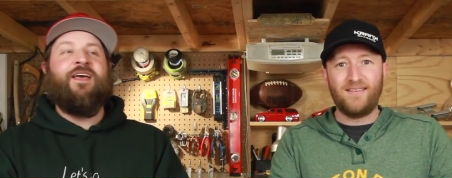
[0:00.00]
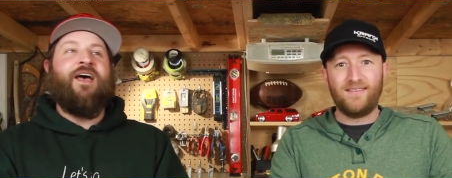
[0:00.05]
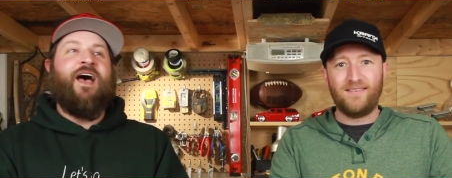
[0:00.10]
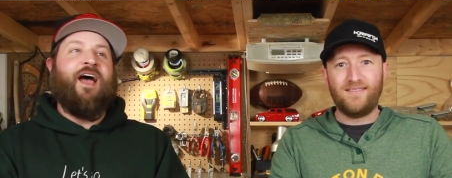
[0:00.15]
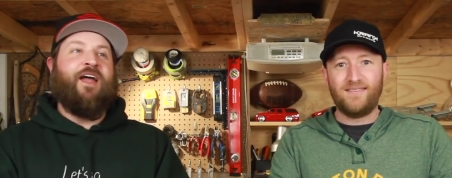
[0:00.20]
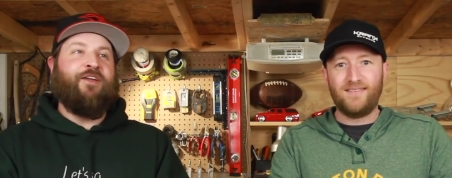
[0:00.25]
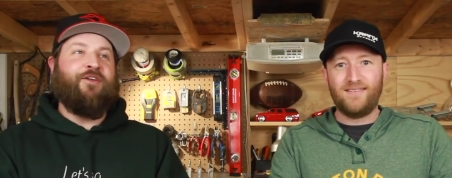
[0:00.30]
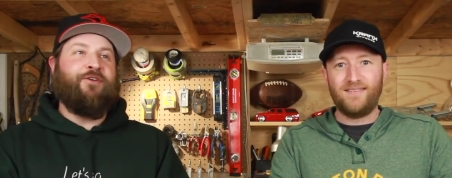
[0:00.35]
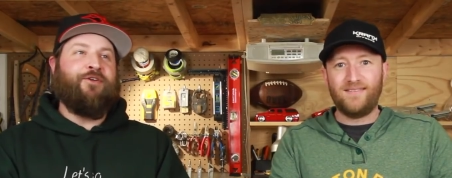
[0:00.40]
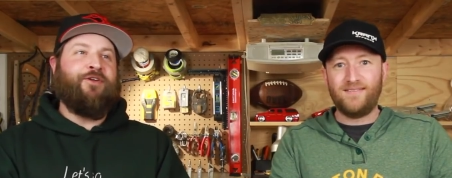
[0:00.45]

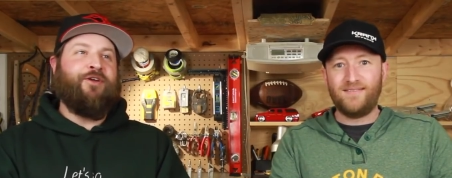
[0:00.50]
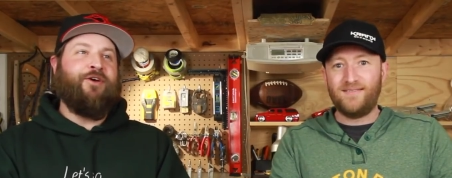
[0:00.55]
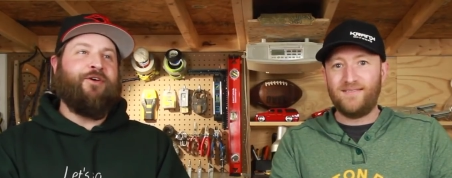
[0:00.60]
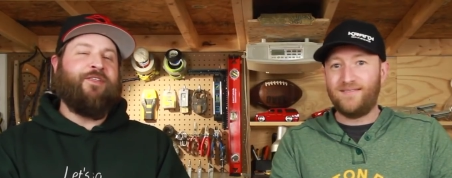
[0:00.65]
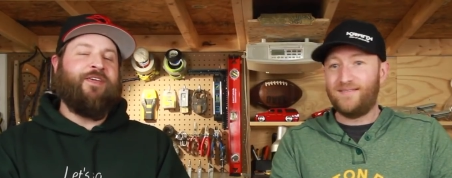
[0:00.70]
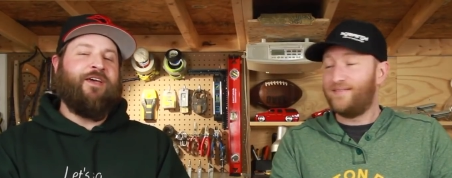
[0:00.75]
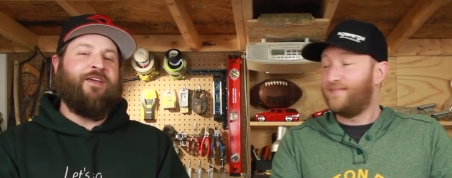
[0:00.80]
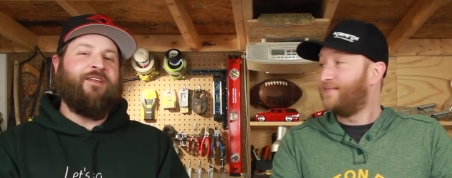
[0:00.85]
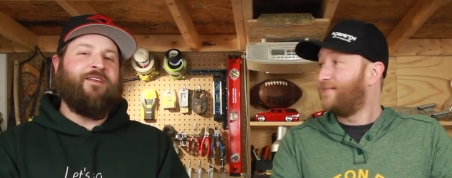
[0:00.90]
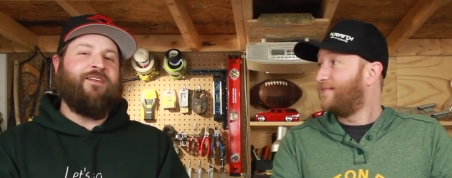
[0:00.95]
Speaker 1: I do know
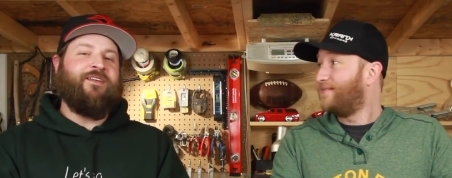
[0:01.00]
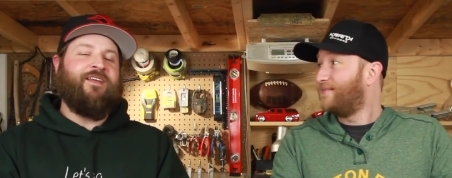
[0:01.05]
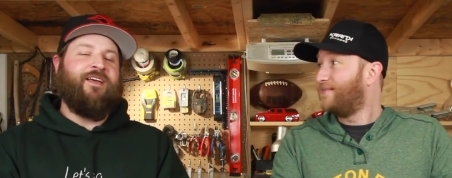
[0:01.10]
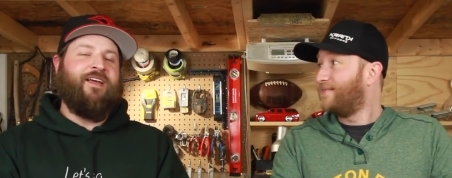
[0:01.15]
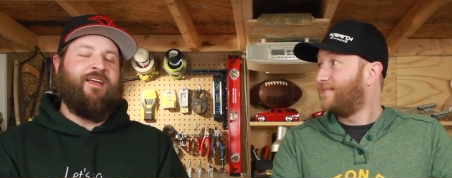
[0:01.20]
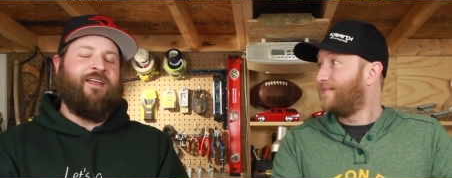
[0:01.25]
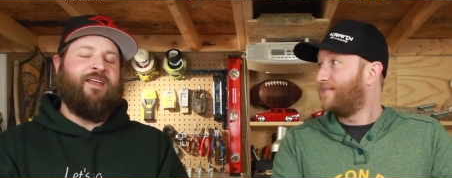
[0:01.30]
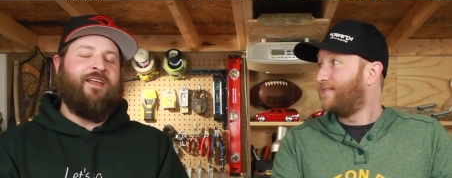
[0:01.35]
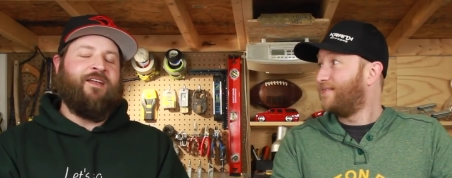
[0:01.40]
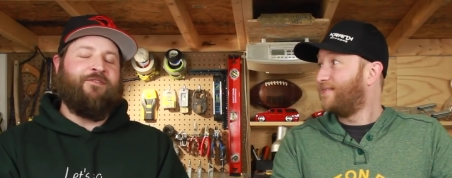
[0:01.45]
that
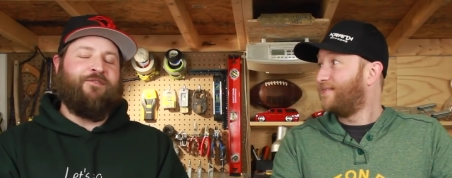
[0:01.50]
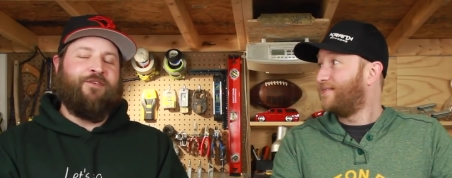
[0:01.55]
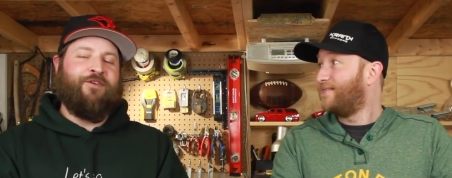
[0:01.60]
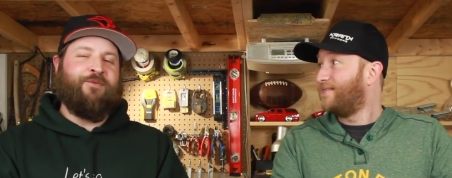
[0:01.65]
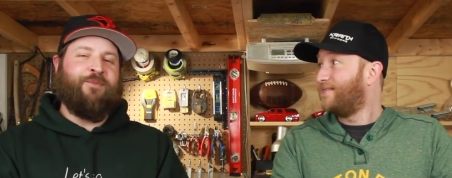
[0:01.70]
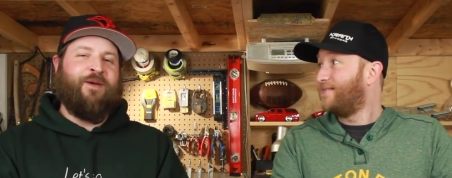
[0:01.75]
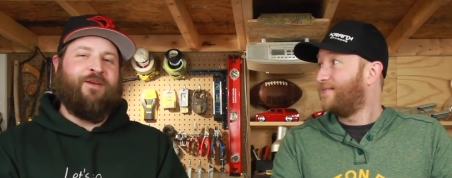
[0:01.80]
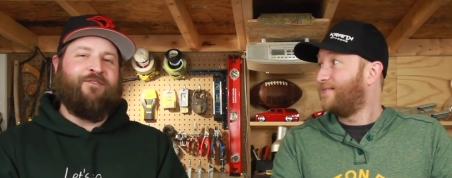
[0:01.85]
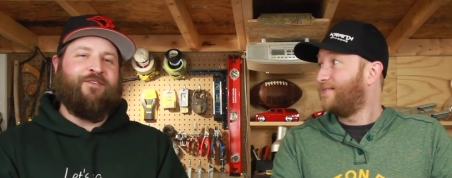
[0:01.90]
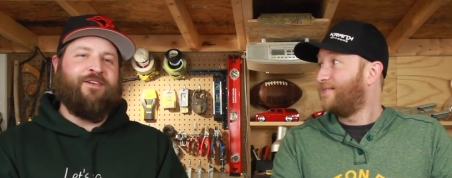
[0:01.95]
uh, a few
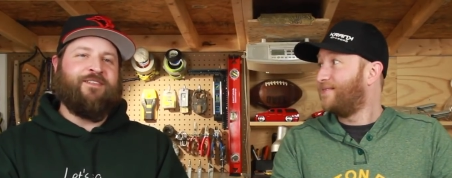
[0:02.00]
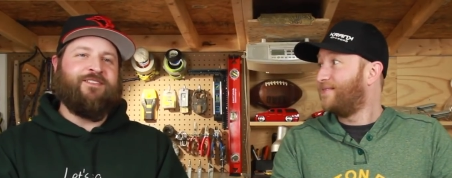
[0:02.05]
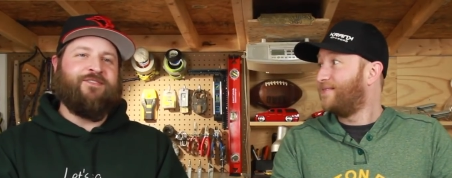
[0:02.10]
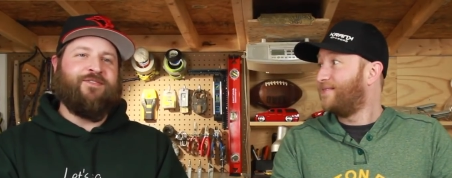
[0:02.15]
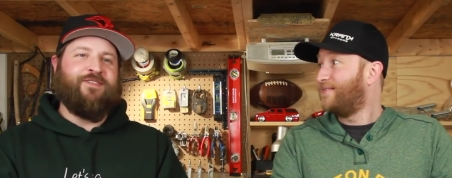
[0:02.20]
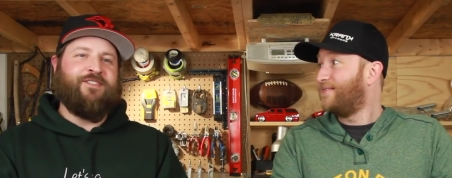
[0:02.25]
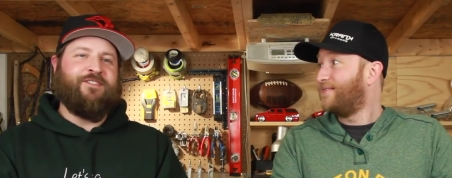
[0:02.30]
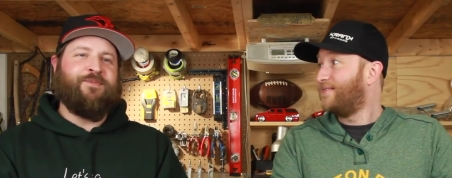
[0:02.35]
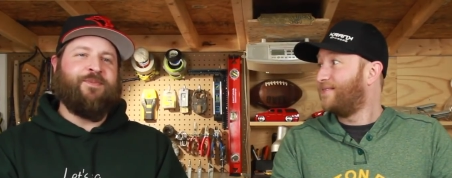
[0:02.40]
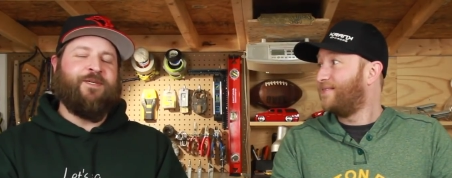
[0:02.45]
of my friends
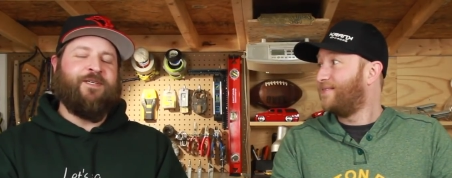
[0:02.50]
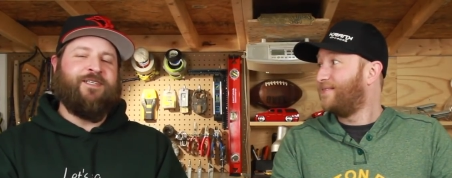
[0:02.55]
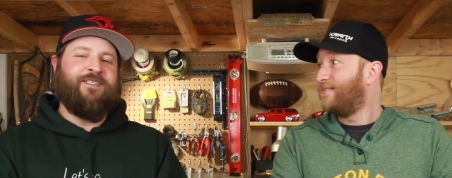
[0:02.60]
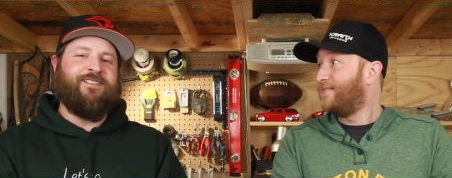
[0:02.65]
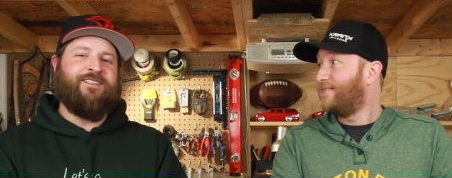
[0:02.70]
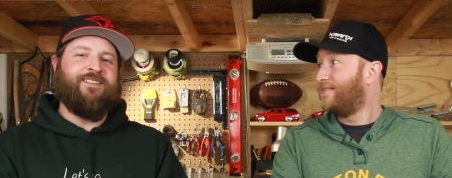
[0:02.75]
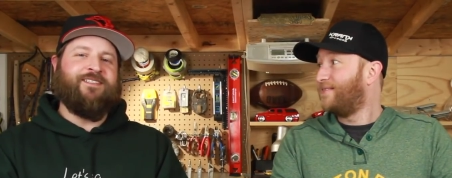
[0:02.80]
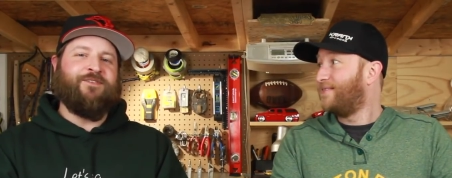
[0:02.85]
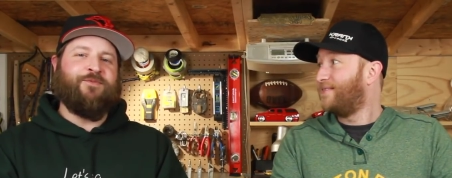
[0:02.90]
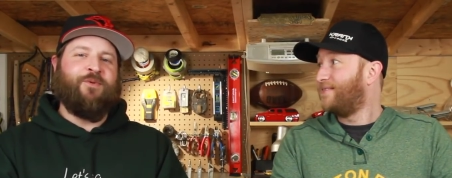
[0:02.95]
have
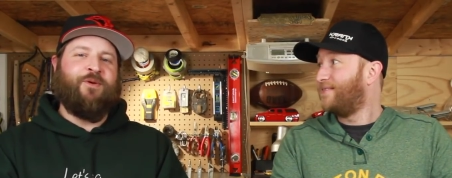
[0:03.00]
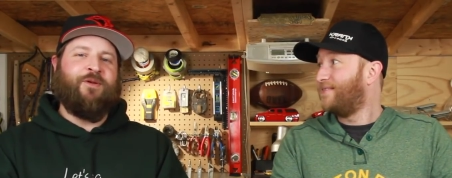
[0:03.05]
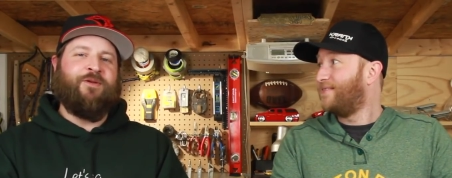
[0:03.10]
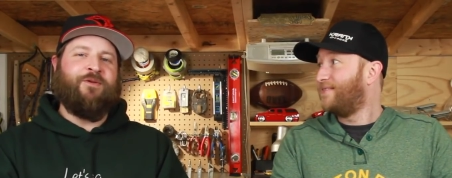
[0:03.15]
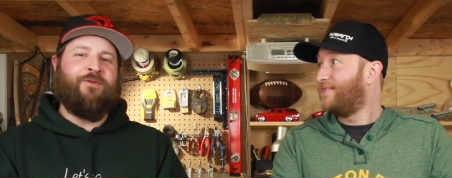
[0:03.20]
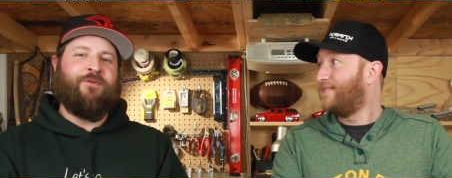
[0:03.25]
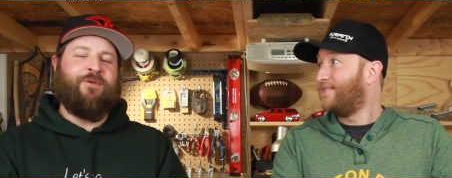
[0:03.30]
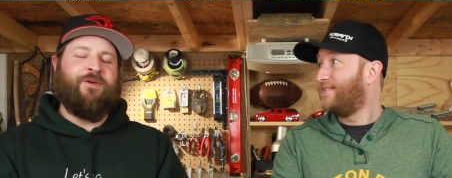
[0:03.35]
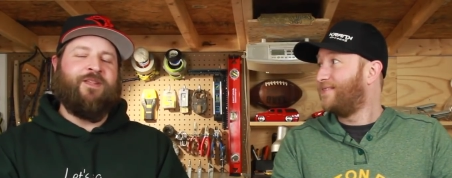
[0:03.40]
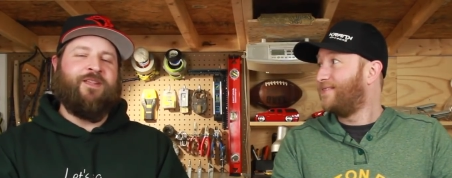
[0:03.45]
experienced this
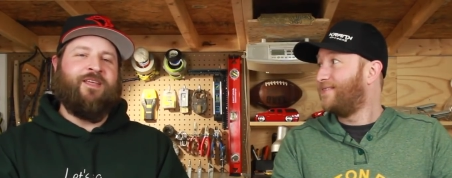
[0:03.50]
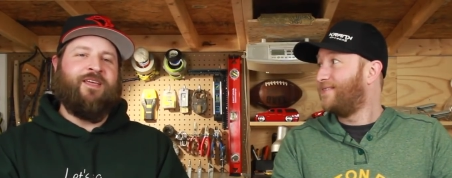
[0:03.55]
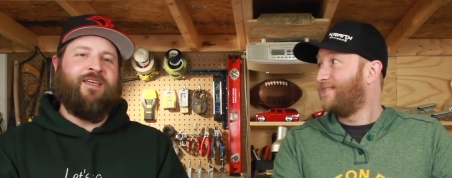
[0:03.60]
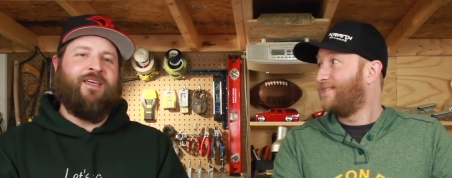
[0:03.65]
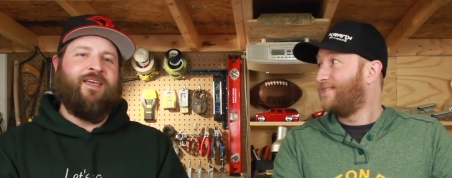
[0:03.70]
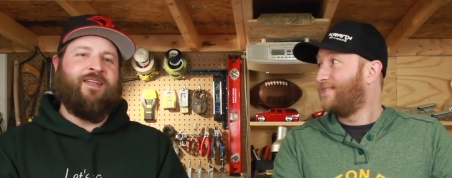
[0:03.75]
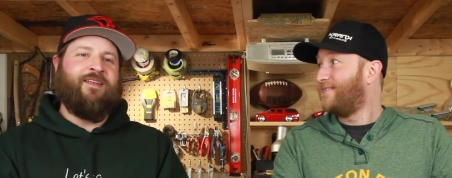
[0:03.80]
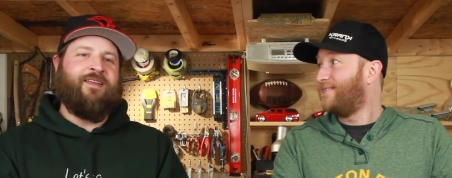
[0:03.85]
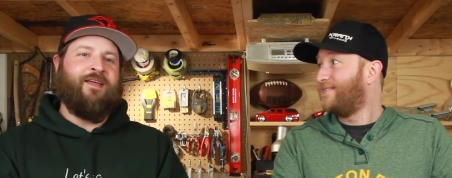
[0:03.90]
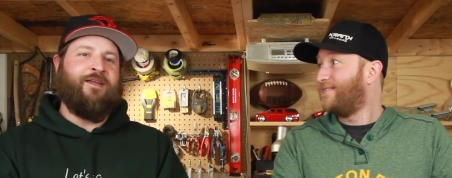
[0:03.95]
when when they
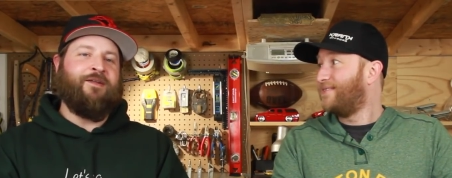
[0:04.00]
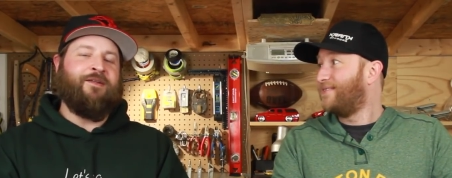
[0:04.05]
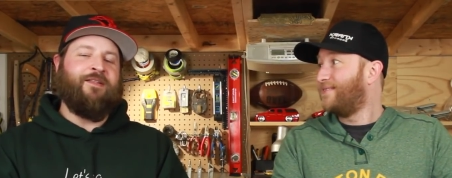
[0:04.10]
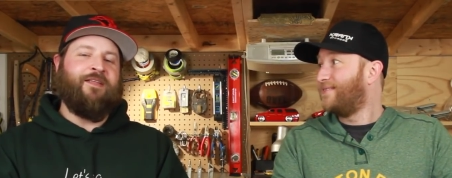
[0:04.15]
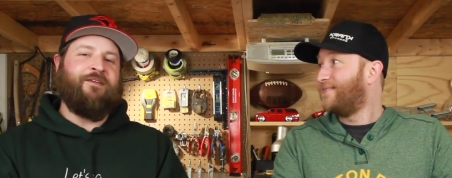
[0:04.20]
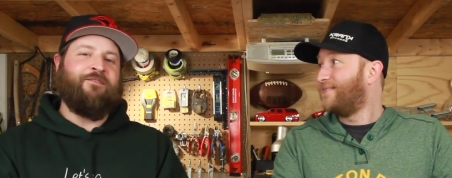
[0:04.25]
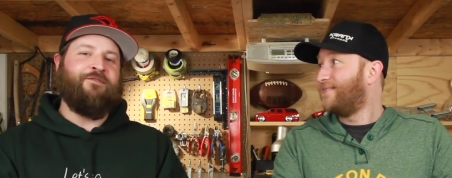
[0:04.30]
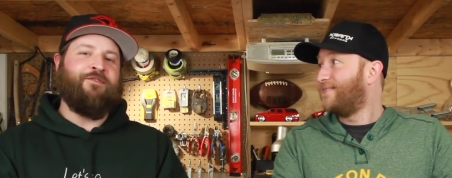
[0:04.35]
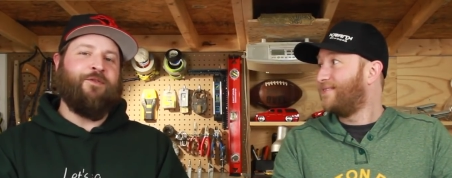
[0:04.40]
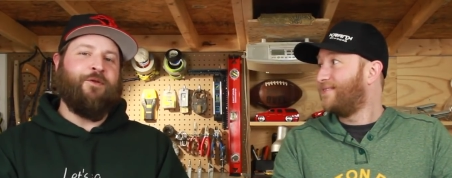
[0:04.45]
head down to
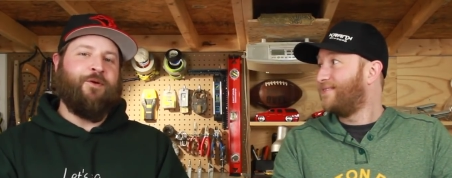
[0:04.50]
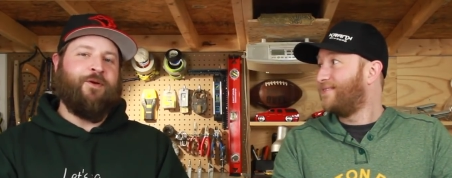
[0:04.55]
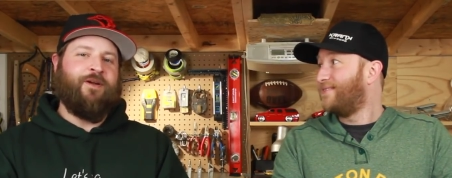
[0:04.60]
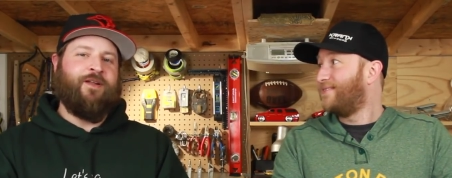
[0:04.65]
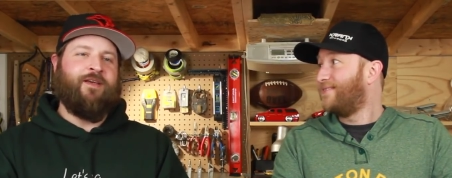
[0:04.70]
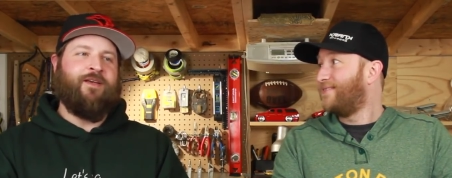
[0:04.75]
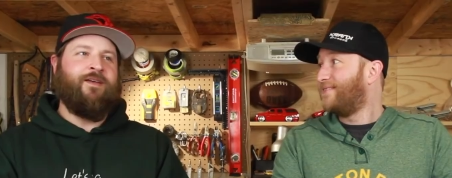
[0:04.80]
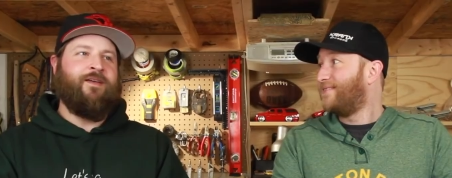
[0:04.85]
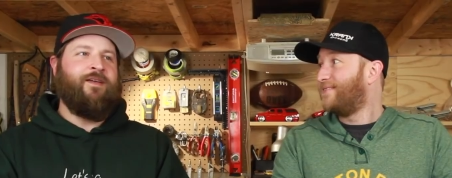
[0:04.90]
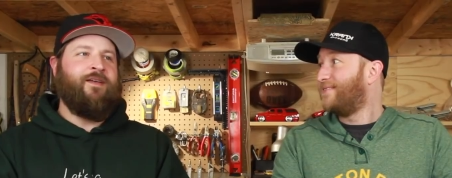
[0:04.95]
like
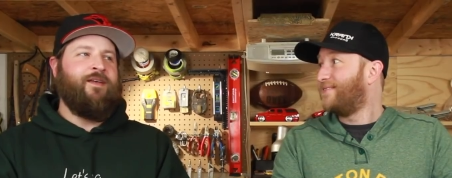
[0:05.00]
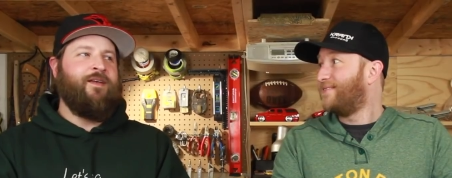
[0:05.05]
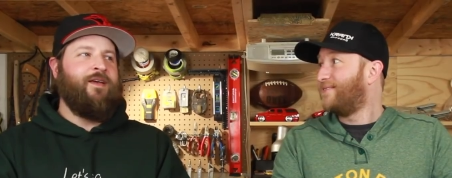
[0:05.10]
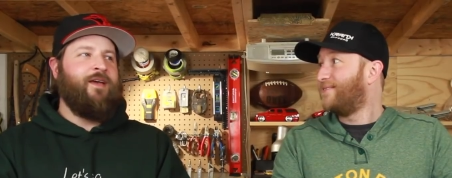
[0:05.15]
Florida